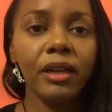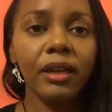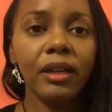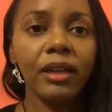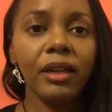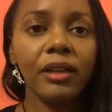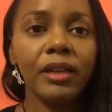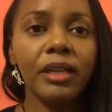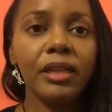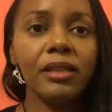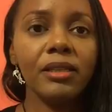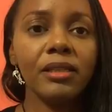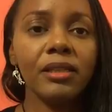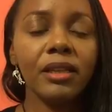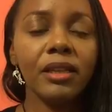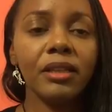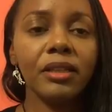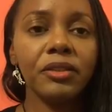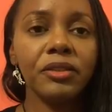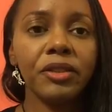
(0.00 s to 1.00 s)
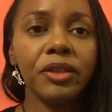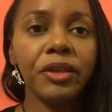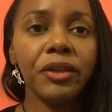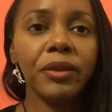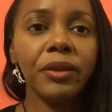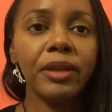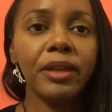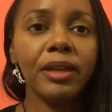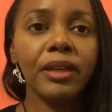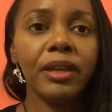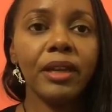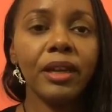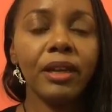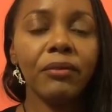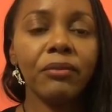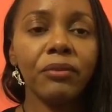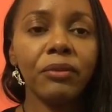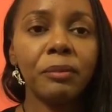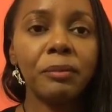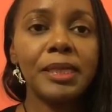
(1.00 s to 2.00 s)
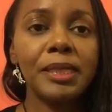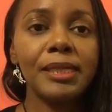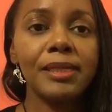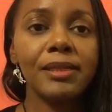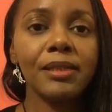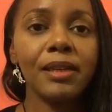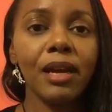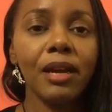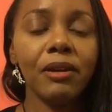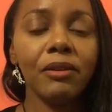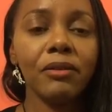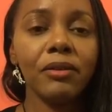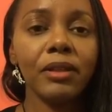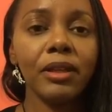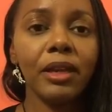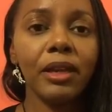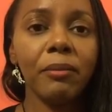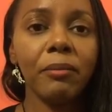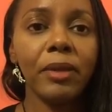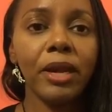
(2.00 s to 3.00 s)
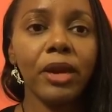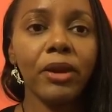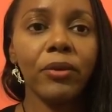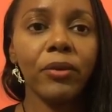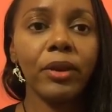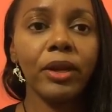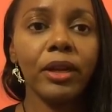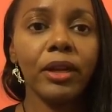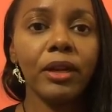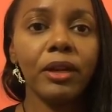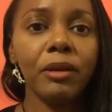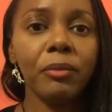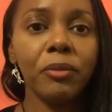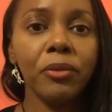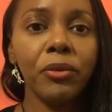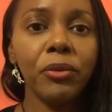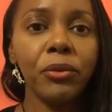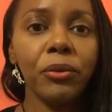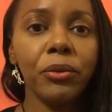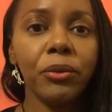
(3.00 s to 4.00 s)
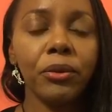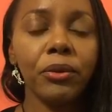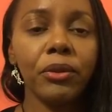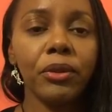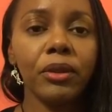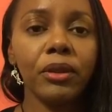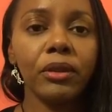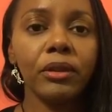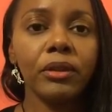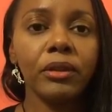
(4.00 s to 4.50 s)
Now, he said the Cherokee came from the south and migrated up north.